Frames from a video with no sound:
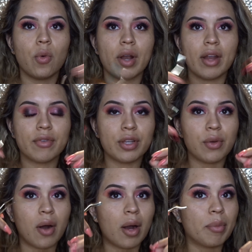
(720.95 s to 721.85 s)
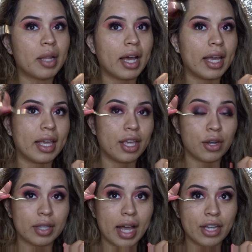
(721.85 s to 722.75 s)
whenever you are applying
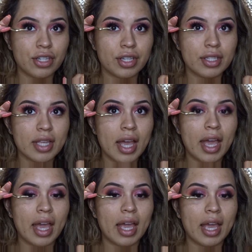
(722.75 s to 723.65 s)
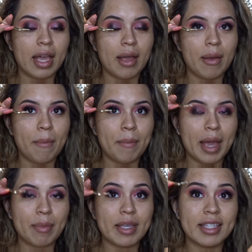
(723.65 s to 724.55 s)
your lashes, it
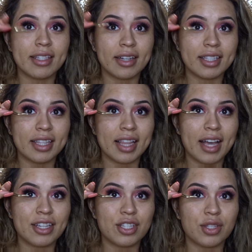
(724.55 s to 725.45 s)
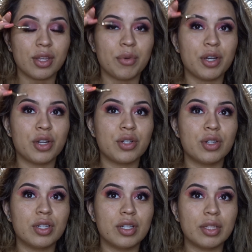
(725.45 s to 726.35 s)
may be stuck to the lashes, so then when you're
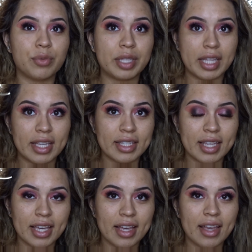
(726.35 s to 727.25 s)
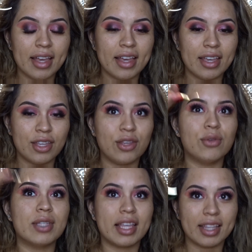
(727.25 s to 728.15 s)
releasing it, you
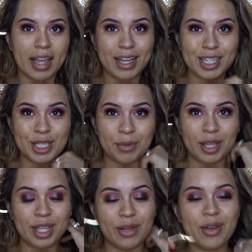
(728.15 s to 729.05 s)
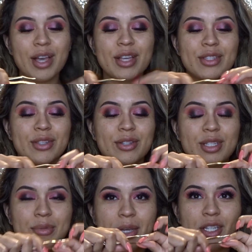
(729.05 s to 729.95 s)
take the lashes with you. So
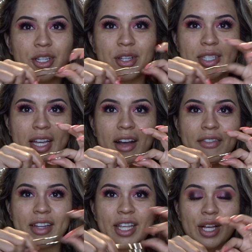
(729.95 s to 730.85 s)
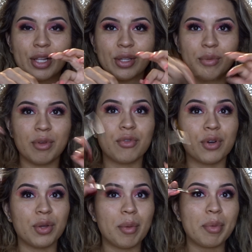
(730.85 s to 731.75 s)
just make sure you take off any glue
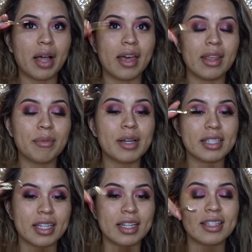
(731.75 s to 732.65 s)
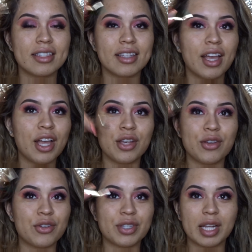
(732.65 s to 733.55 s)
before you apply them, because then
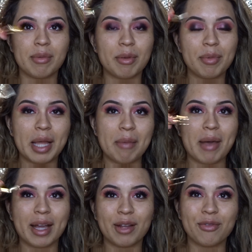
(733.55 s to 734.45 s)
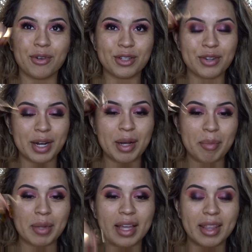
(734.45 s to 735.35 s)
you're just going to be playing back and forth trying to
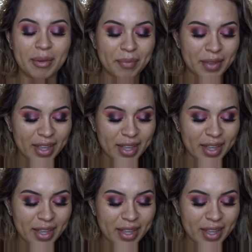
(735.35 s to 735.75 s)
apply them.